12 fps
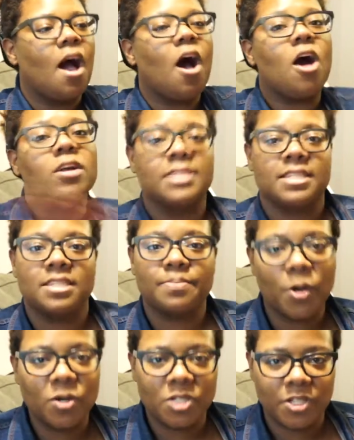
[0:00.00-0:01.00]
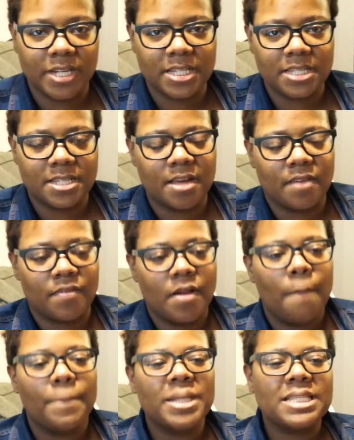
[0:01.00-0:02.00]
all this exposure and stuff
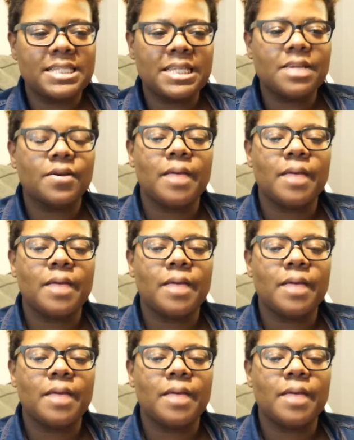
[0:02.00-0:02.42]
but still